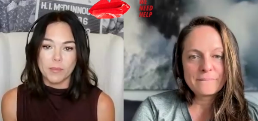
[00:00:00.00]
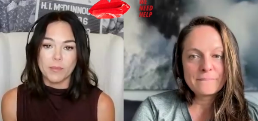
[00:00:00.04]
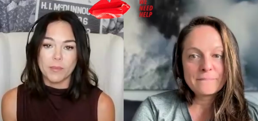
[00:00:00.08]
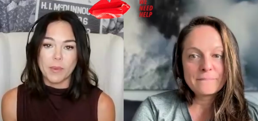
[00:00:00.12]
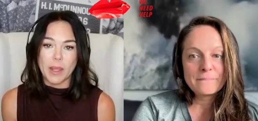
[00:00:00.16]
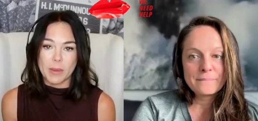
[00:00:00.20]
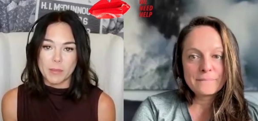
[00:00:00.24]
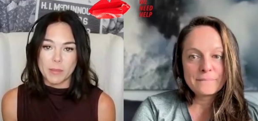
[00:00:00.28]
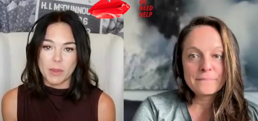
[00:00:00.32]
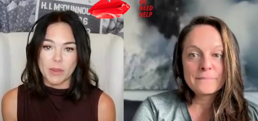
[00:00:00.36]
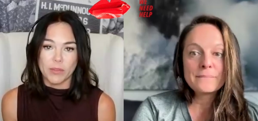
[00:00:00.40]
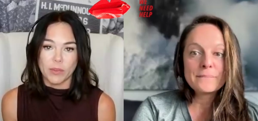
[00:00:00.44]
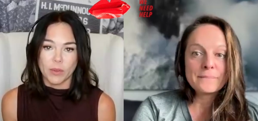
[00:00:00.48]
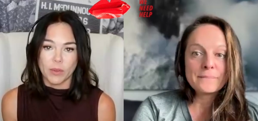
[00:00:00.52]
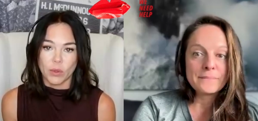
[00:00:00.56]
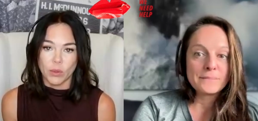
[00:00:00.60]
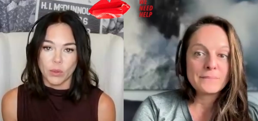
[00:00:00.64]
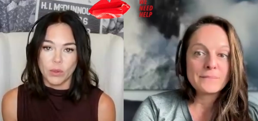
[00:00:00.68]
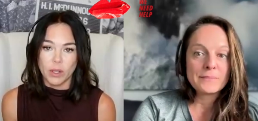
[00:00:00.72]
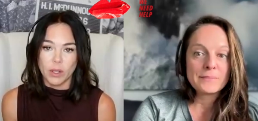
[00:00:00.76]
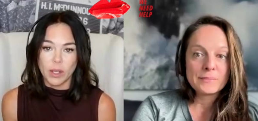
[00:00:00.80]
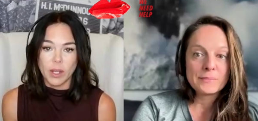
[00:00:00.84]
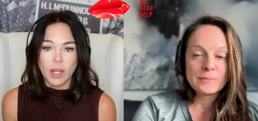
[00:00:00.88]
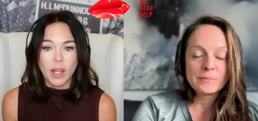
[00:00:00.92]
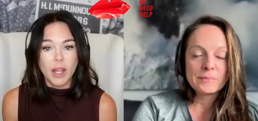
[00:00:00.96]
Speaker 1: baby food.
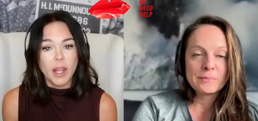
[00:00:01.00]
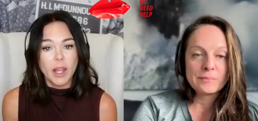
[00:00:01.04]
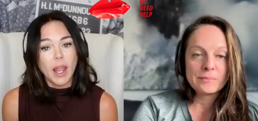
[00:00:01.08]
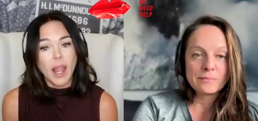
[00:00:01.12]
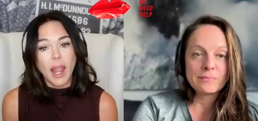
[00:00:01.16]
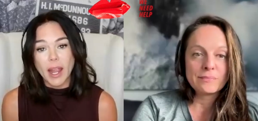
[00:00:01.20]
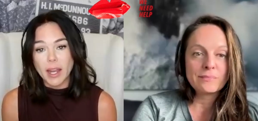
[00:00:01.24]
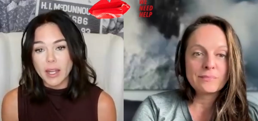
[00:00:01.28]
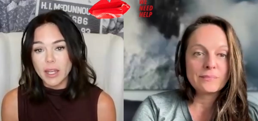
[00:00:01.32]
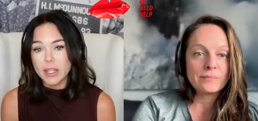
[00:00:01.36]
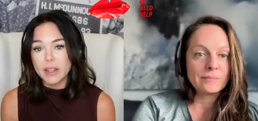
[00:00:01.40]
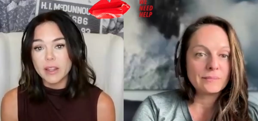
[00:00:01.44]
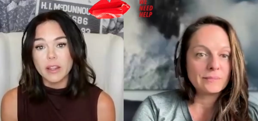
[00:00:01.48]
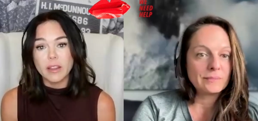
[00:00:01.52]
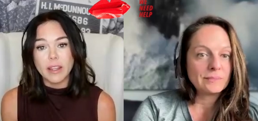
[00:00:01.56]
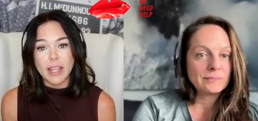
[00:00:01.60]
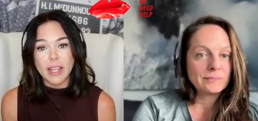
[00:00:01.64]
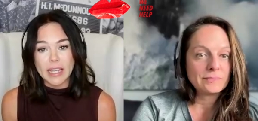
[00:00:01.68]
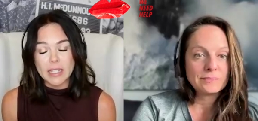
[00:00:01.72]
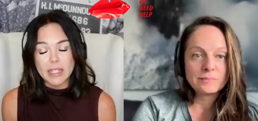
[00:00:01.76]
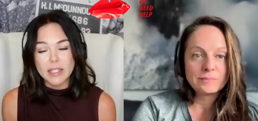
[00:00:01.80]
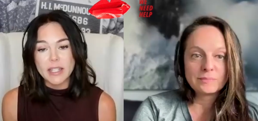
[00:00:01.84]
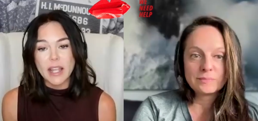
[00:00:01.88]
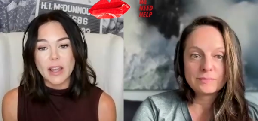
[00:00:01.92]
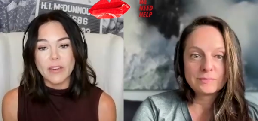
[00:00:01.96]
Mm-hmm. And in the mm.
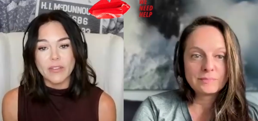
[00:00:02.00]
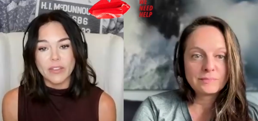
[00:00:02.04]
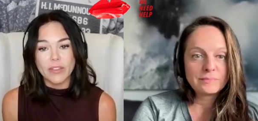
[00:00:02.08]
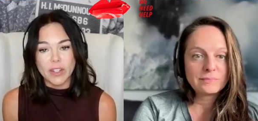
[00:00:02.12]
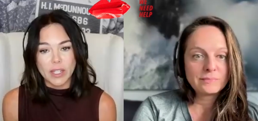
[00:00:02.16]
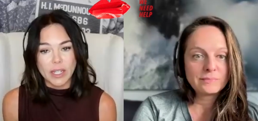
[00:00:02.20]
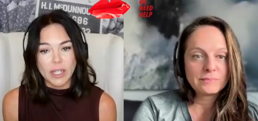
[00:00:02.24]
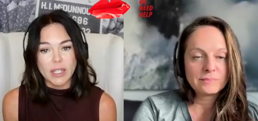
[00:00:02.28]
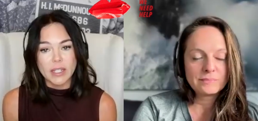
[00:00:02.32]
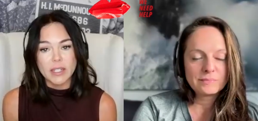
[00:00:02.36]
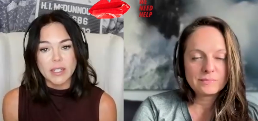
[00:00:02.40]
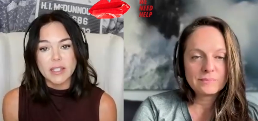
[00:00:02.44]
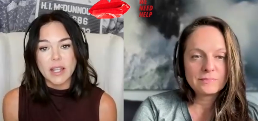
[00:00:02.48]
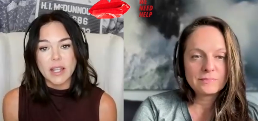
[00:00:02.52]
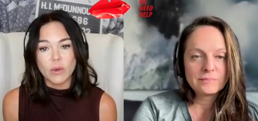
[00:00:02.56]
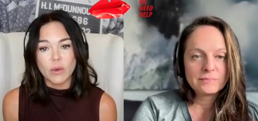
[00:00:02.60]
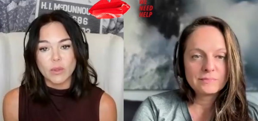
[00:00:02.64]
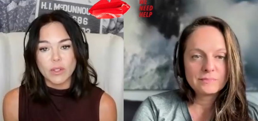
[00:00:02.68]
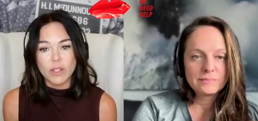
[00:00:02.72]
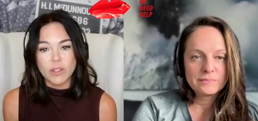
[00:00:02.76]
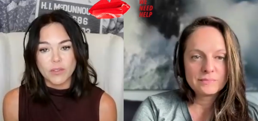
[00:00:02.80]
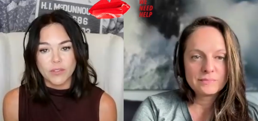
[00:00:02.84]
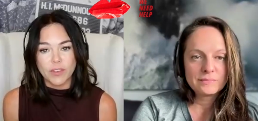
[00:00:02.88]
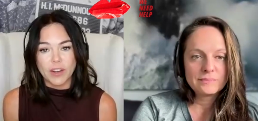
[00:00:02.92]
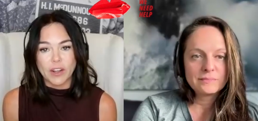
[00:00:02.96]
late 70s that
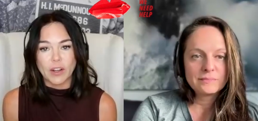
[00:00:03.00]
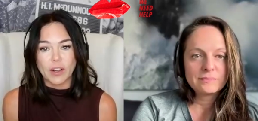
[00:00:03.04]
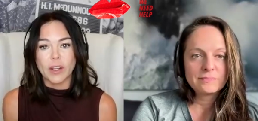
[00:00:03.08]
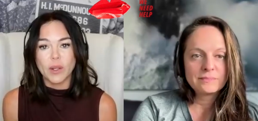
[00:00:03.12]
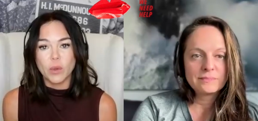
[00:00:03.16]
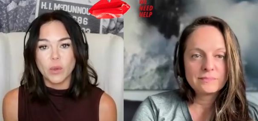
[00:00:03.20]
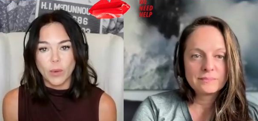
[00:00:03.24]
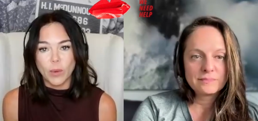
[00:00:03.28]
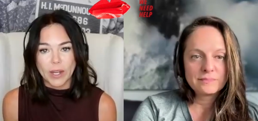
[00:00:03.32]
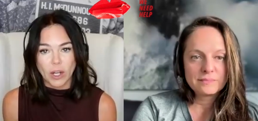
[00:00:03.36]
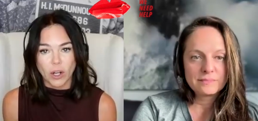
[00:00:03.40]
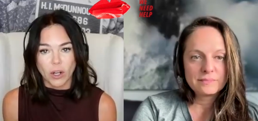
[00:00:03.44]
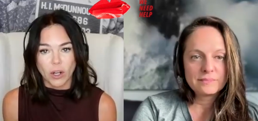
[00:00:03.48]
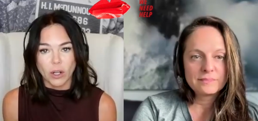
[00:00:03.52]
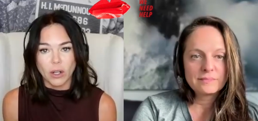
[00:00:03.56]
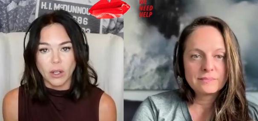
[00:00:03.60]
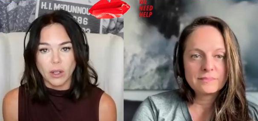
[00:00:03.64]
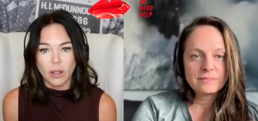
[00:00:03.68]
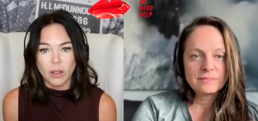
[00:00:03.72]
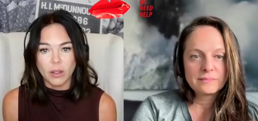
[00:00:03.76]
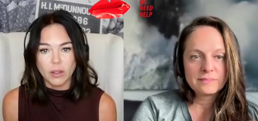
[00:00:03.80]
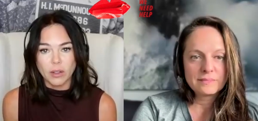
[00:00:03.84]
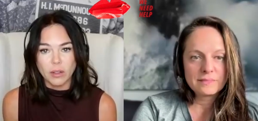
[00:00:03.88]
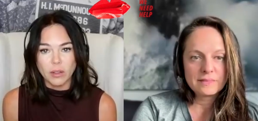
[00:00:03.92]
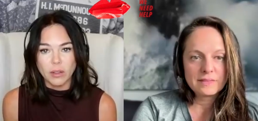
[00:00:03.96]
was very weird.
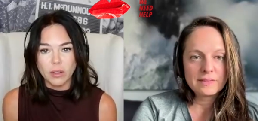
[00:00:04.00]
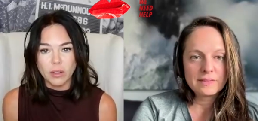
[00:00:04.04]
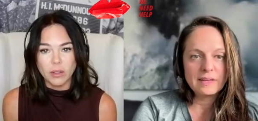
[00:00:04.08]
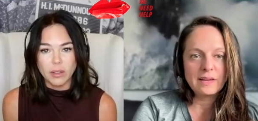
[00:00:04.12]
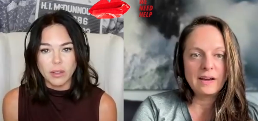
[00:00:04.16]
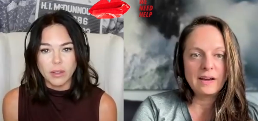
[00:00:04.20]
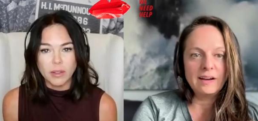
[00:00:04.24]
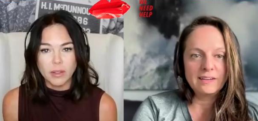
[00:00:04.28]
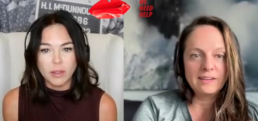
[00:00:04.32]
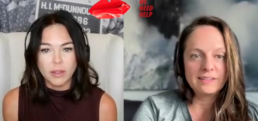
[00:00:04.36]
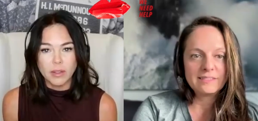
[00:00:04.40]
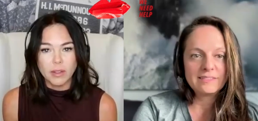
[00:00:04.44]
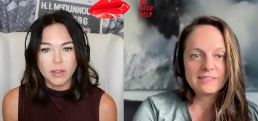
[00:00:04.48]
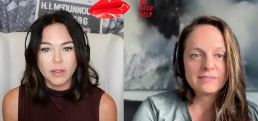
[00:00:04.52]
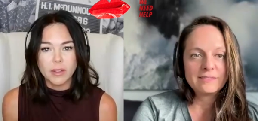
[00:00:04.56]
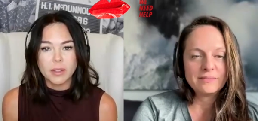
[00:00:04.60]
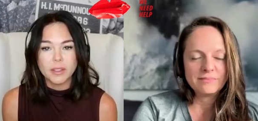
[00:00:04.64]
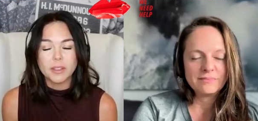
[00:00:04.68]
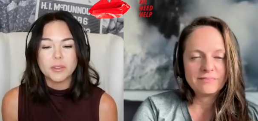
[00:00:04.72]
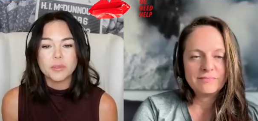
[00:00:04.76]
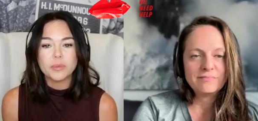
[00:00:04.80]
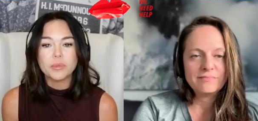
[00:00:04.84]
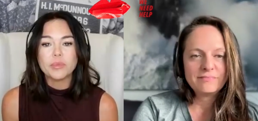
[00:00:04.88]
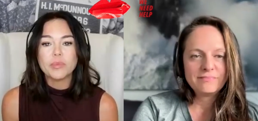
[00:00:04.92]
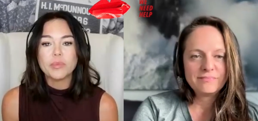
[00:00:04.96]
Yeah
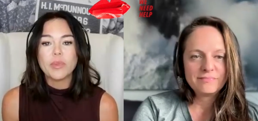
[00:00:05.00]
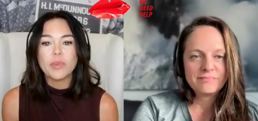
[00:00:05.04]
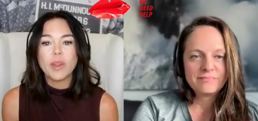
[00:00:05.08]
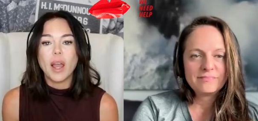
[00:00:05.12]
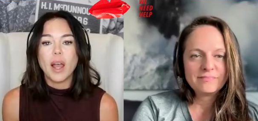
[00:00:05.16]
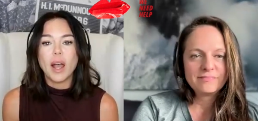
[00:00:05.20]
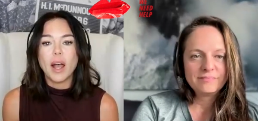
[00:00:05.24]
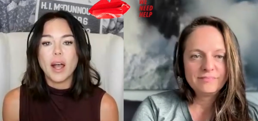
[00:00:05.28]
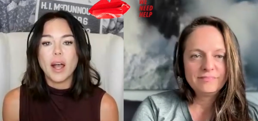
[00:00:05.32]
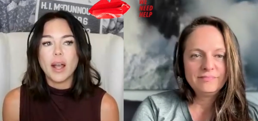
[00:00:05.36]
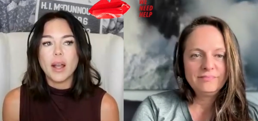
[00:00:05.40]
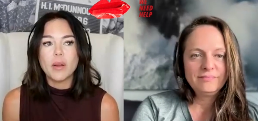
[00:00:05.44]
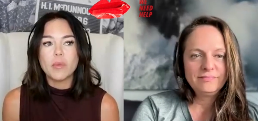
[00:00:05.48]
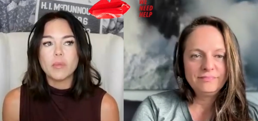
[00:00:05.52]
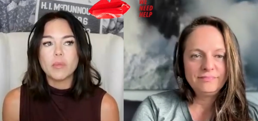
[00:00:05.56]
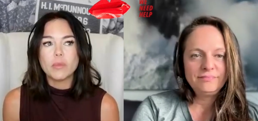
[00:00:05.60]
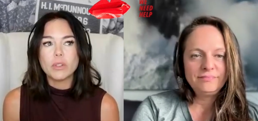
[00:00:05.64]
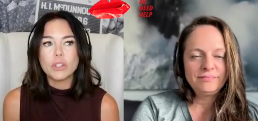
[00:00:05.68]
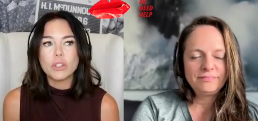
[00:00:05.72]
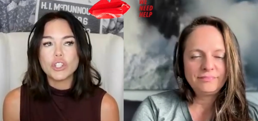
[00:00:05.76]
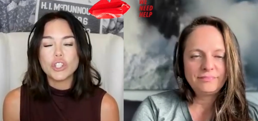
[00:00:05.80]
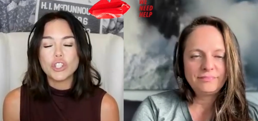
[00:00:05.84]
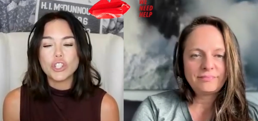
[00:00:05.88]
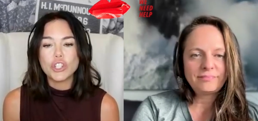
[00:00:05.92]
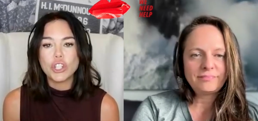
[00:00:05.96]
um,
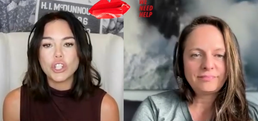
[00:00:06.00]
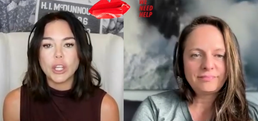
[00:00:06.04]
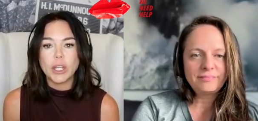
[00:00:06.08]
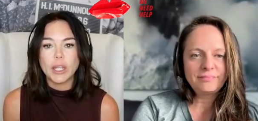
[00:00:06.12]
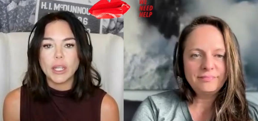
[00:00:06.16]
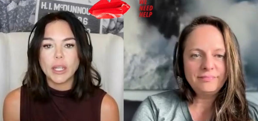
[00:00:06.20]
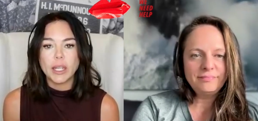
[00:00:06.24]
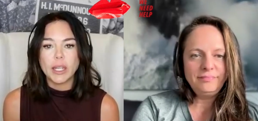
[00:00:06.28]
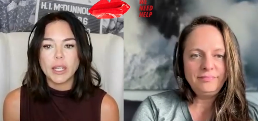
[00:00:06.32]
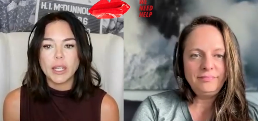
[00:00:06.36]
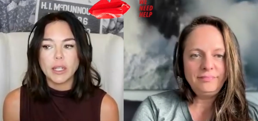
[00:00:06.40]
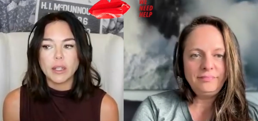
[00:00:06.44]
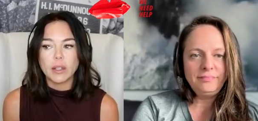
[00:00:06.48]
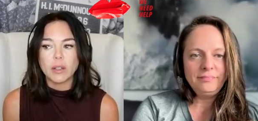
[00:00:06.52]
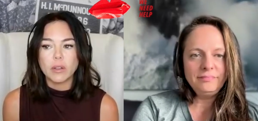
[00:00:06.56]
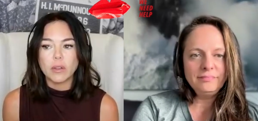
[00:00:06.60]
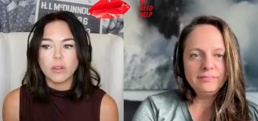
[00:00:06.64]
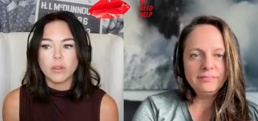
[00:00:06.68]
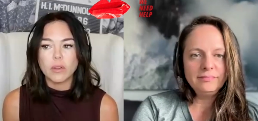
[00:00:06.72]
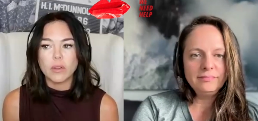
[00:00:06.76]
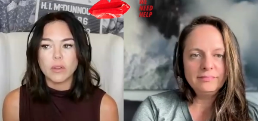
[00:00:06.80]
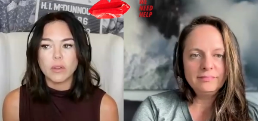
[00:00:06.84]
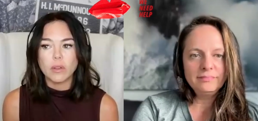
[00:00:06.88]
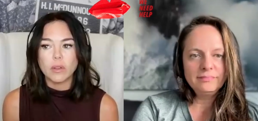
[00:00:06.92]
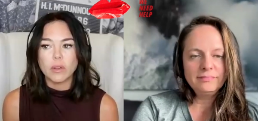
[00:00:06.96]
she
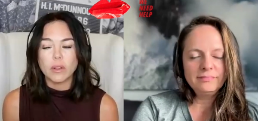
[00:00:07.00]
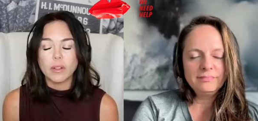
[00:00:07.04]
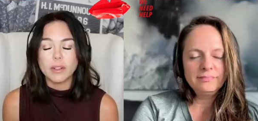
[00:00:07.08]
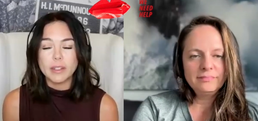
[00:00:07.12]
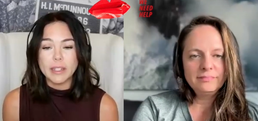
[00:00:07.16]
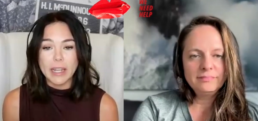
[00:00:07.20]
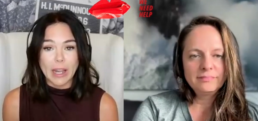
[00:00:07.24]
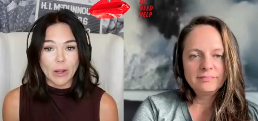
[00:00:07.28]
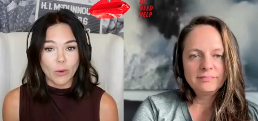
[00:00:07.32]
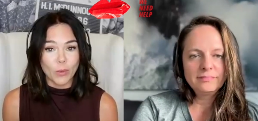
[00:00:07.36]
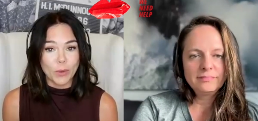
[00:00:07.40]
now